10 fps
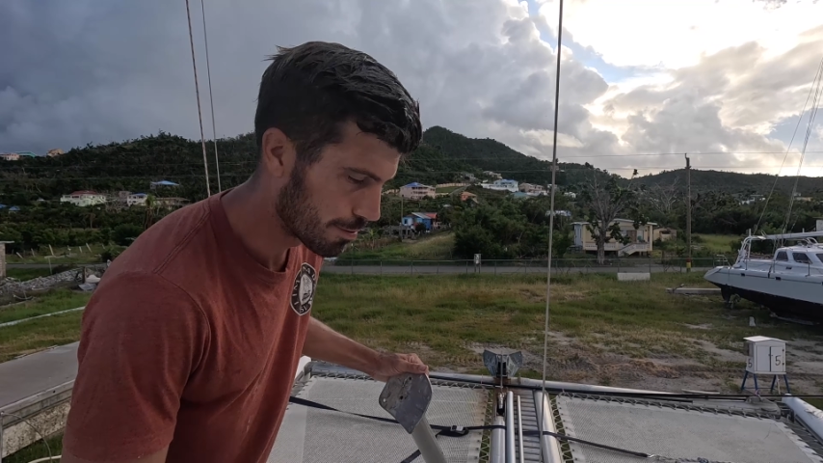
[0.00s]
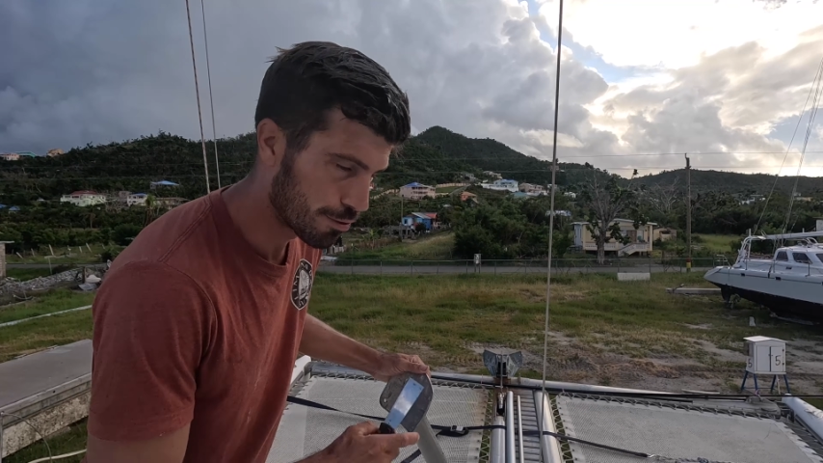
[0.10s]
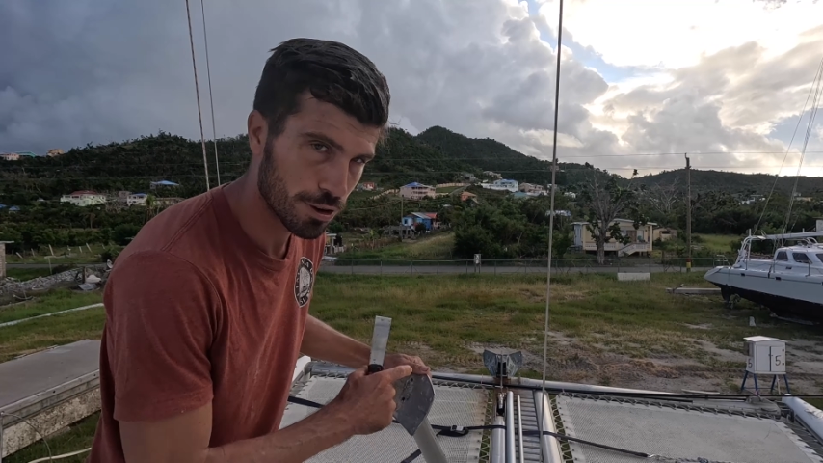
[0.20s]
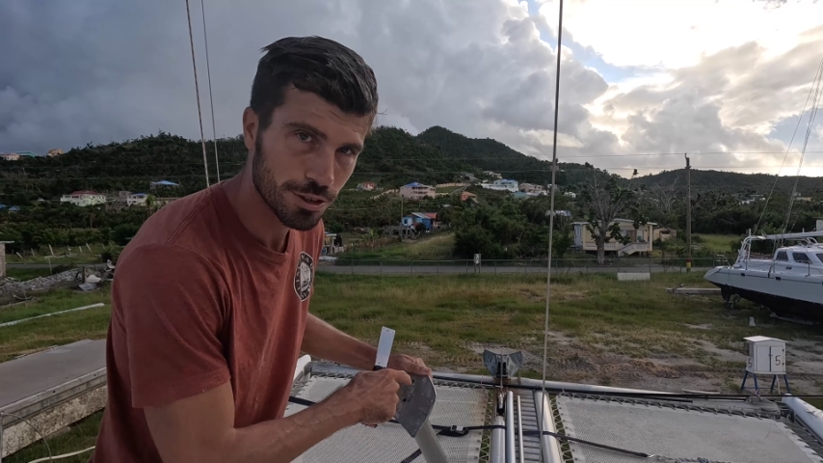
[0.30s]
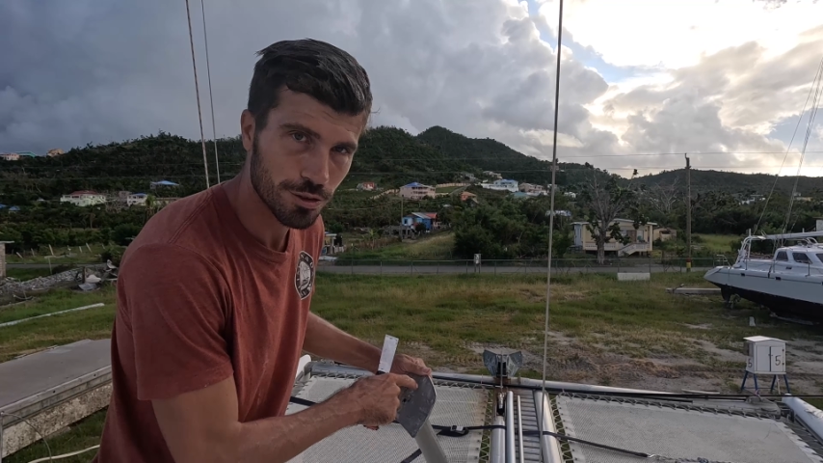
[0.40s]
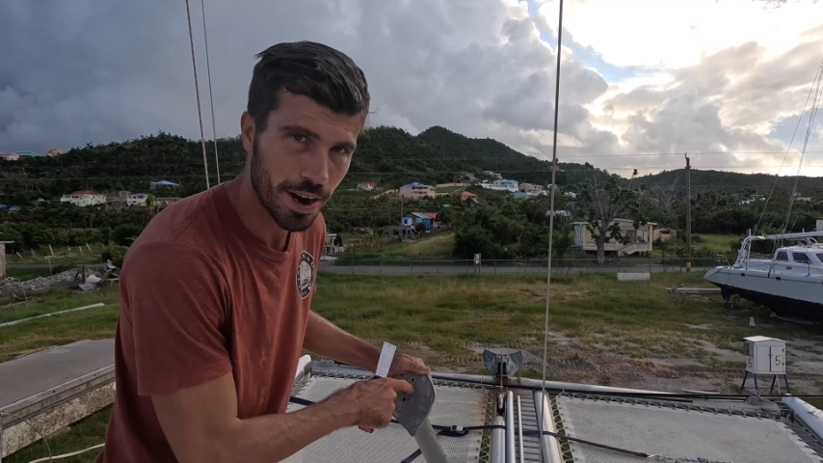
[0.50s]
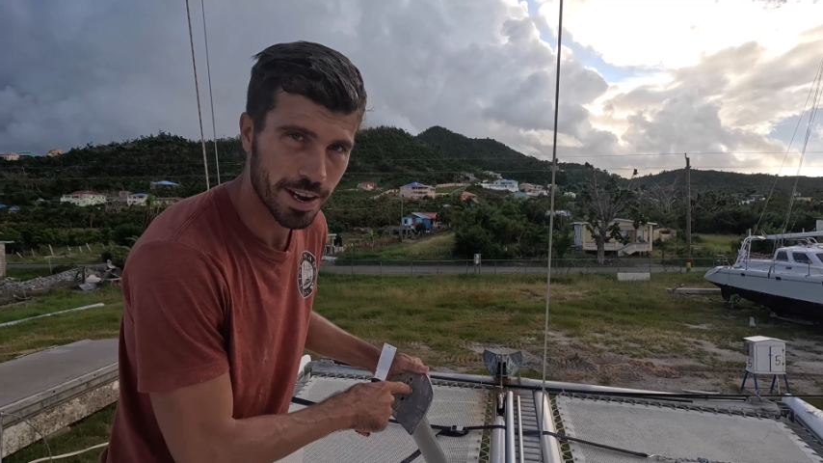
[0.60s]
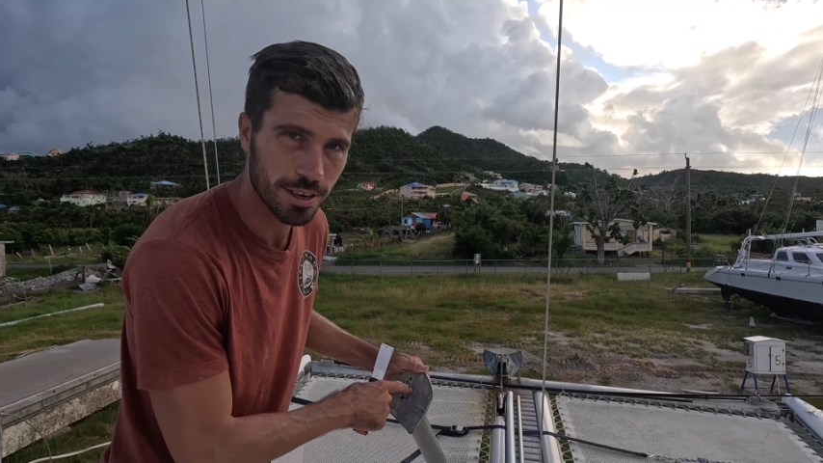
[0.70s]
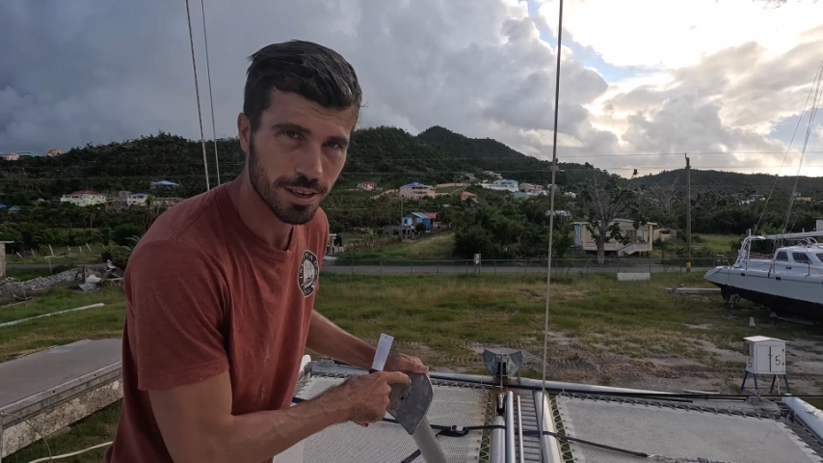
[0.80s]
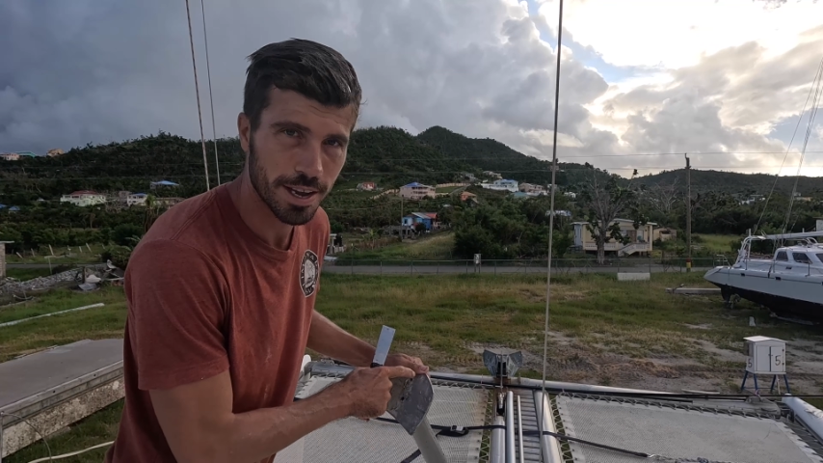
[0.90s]
front
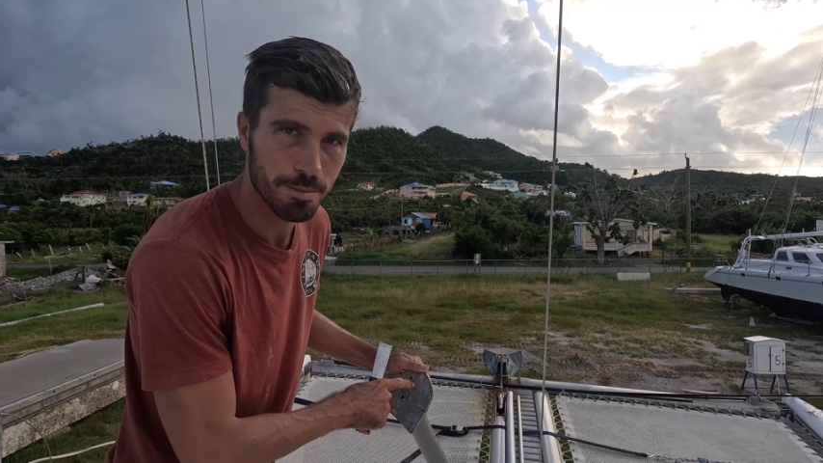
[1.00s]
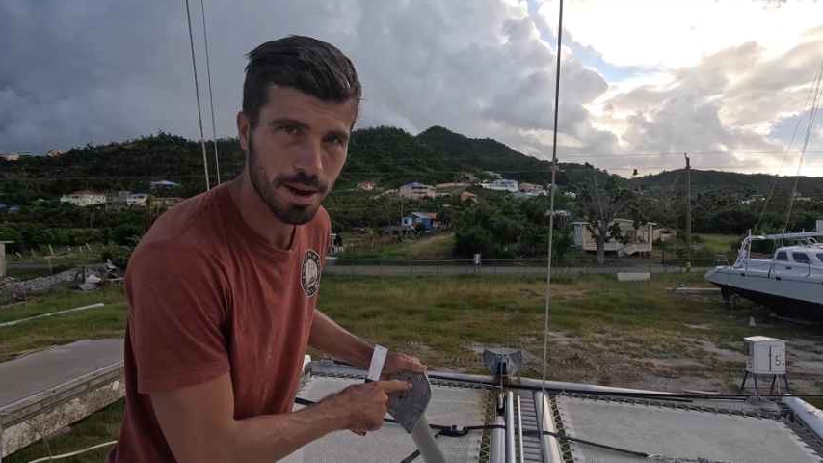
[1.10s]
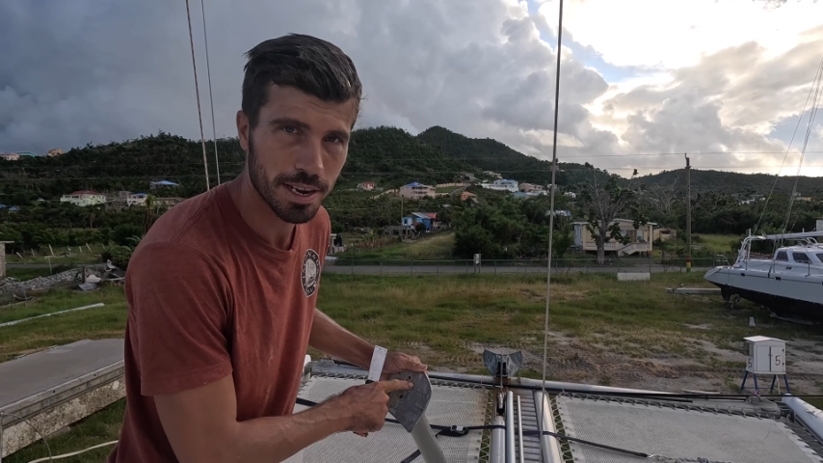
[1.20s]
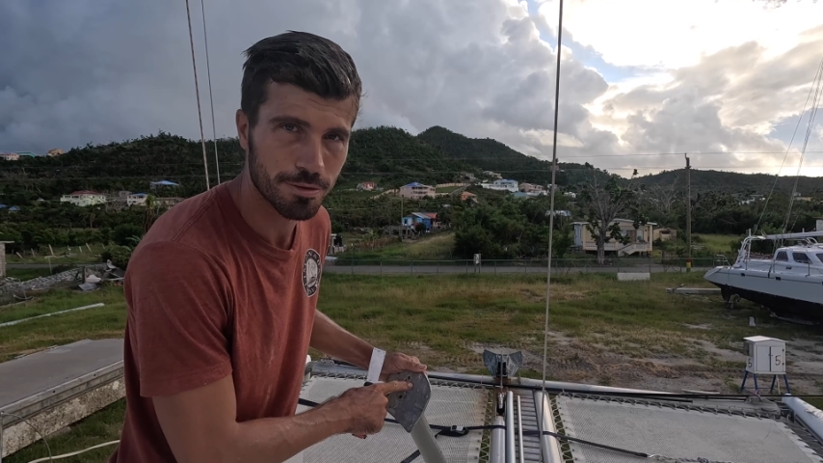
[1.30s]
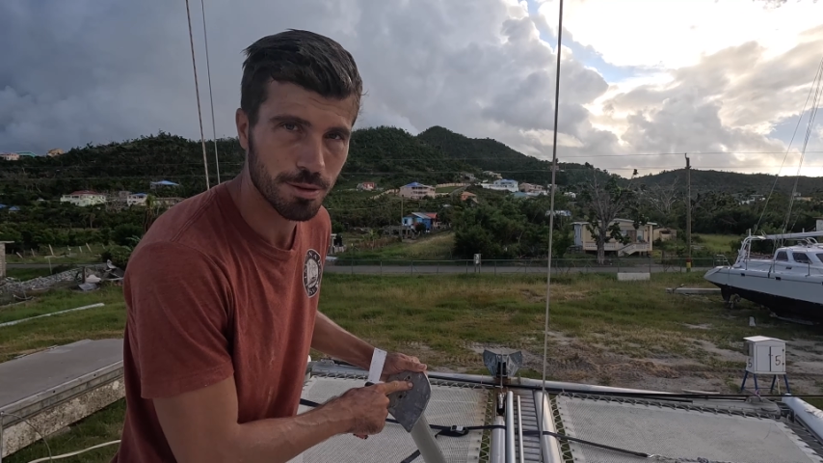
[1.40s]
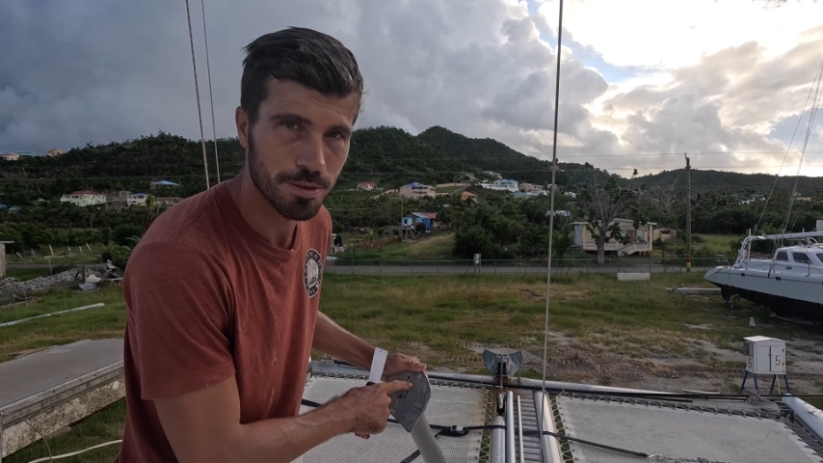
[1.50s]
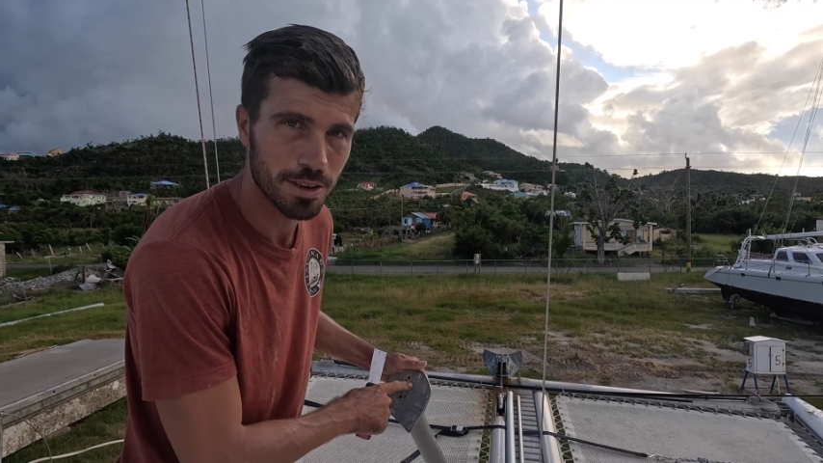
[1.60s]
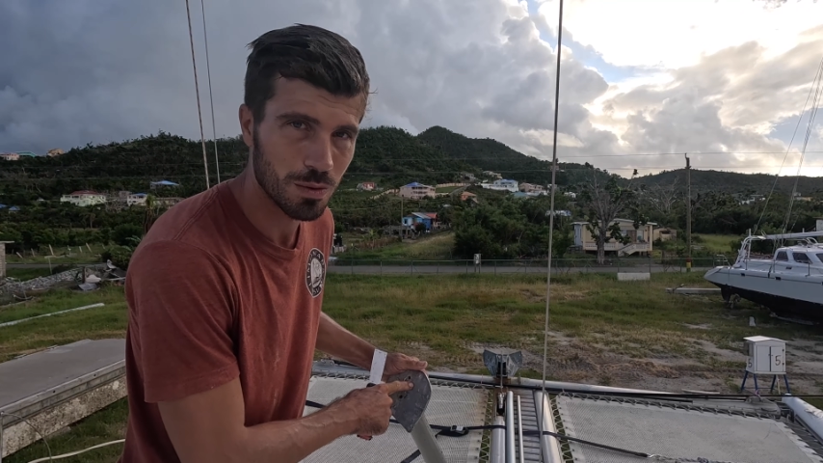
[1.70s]
triangle came back from the